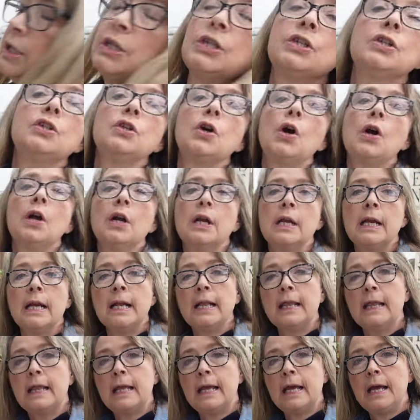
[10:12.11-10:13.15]

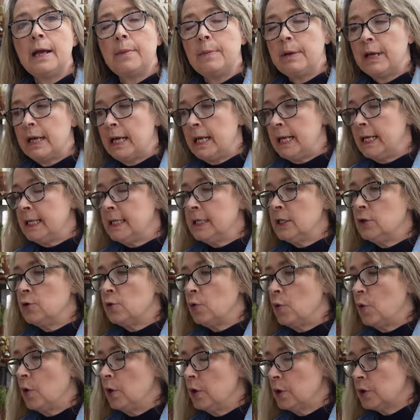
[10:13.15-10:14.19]
starting them
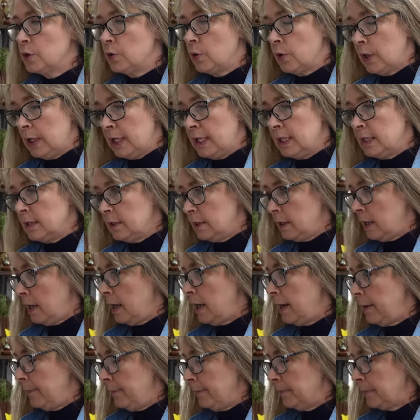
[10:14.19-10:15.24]
indoors or in
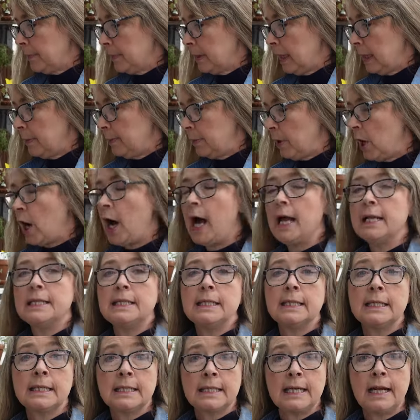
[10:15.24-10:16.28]
um, pots
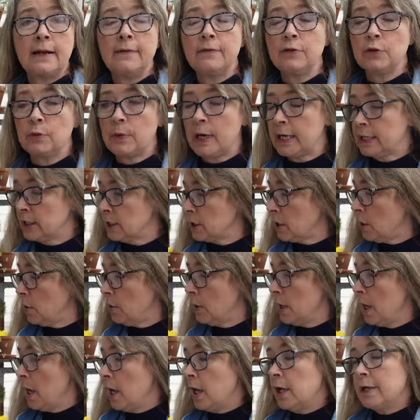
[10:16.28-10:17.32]
instead of direct
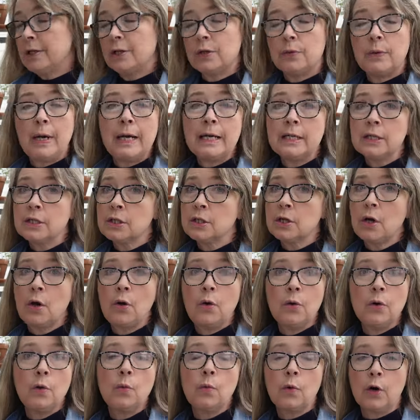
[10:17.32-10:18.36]
sown. Direct
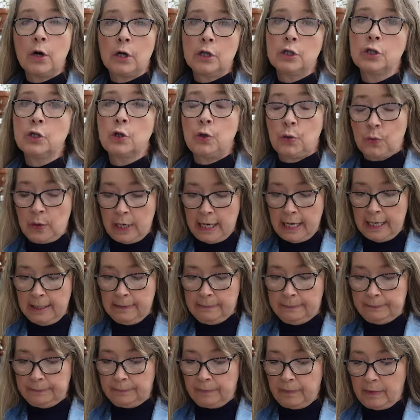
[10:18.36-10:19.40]
sown works great
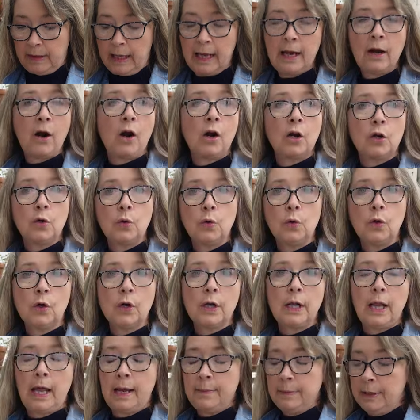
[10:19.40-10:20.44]
in our cooler
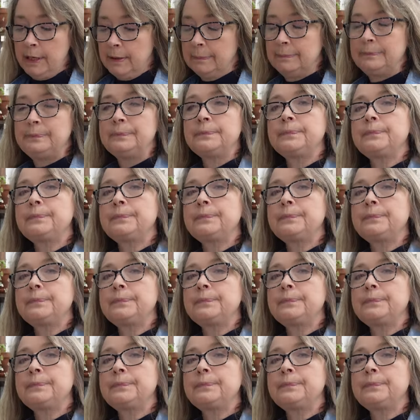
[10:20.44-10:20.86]
climate,